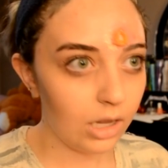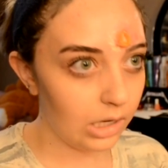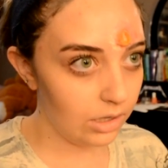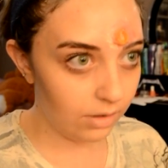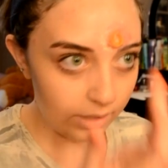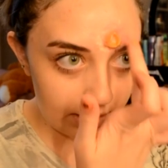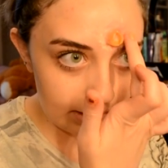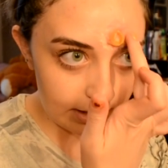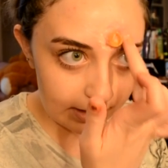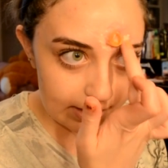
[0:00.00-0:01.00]
And you can
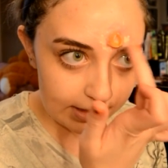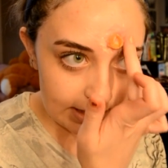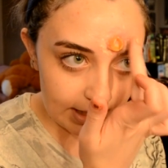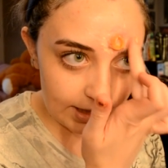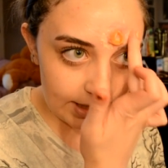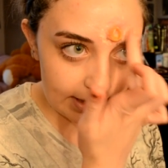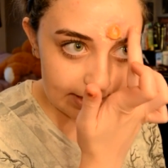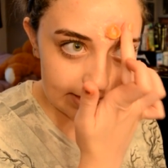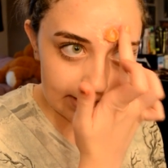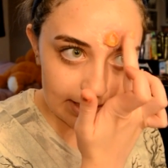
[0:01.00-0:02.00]
clearly see that it
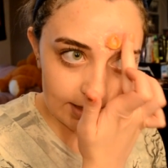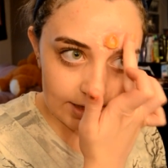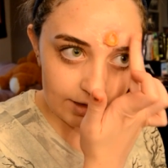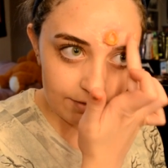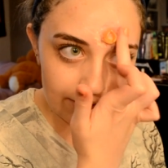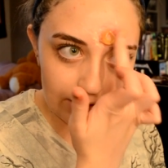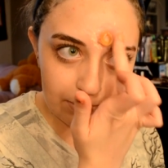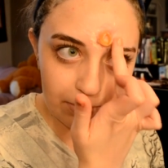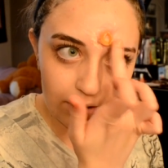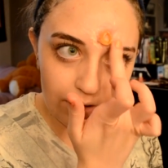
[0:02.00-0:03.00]
does not cover
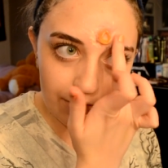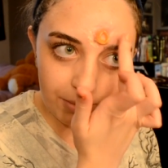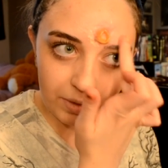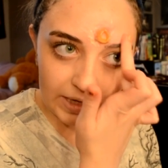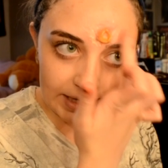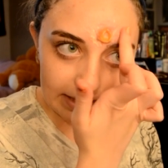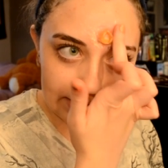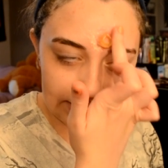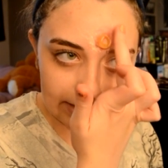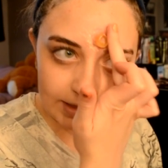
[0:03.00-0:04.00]
up all the pink
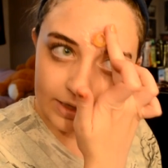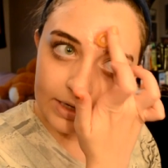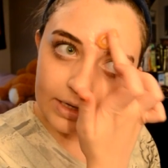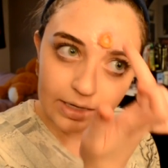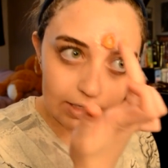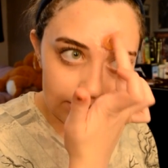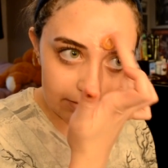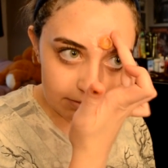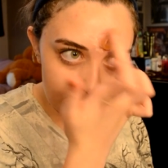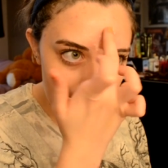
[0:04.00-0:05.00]

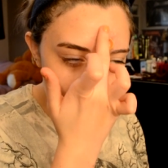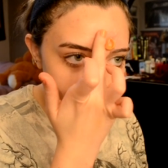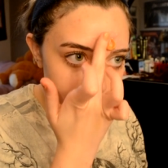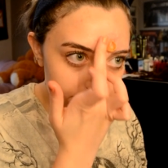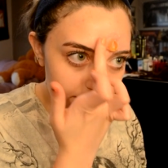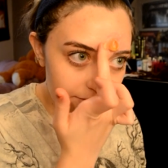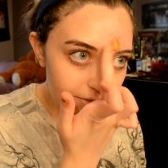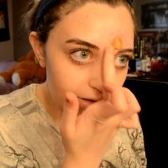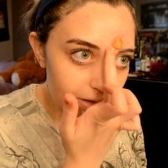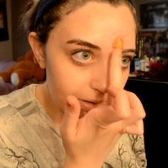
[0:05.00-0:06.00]

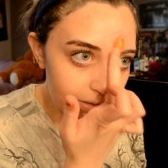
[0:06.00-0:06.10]
whatsoever.